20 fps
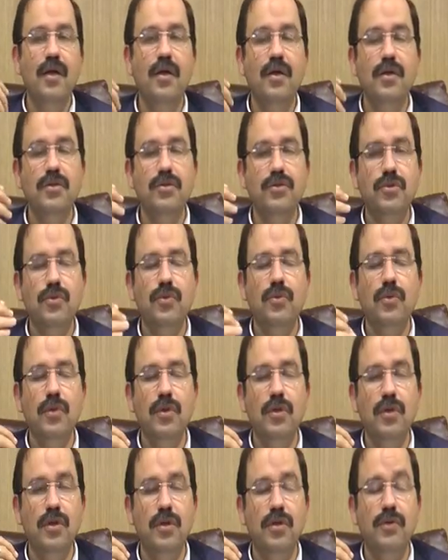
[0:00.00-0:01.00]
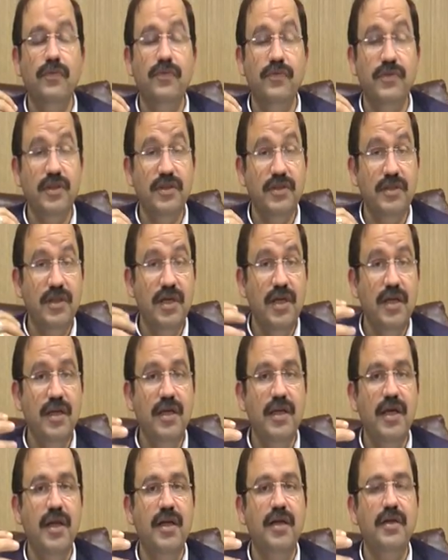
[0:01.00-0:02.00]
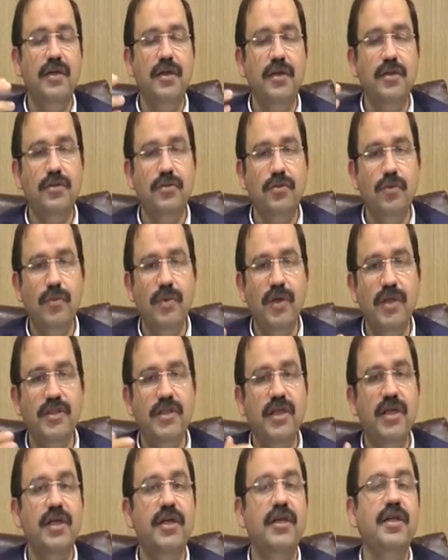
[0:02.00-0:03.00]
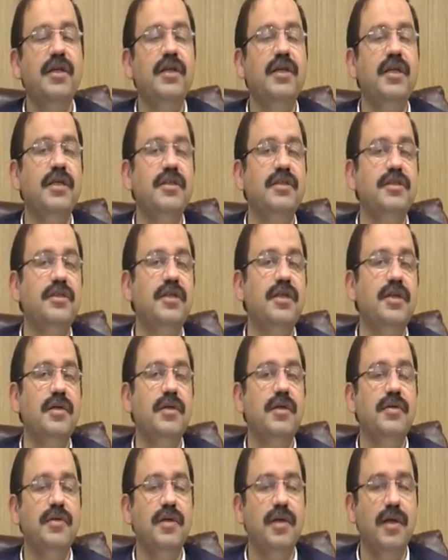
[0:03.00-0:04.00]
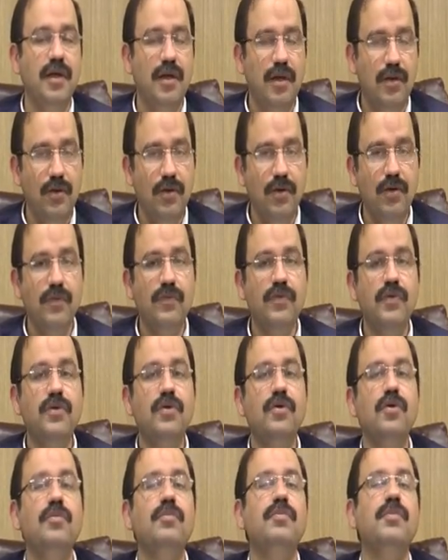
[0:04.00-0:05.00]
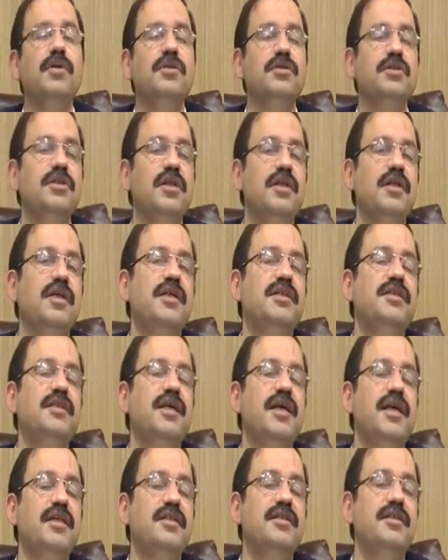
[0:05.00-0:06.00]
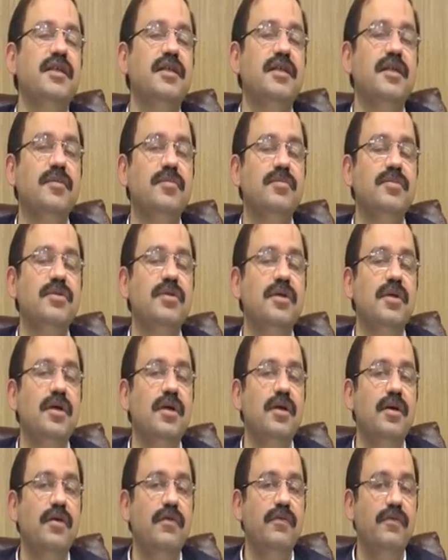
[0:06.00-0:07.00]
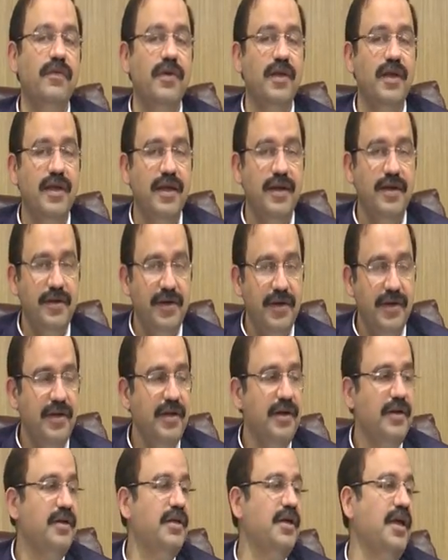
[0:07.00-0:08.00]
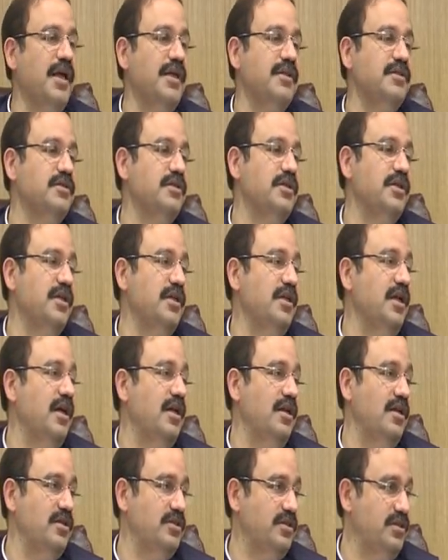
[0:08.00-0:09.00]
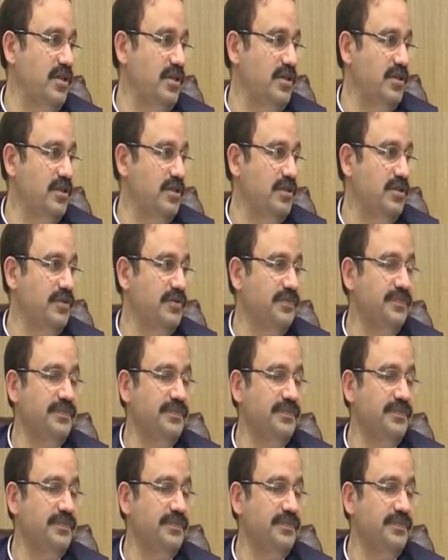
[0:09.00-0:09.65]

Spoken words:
So since they are inherited, so by genetic testing along with your personalized health checkups, we can detect cancer in early stages.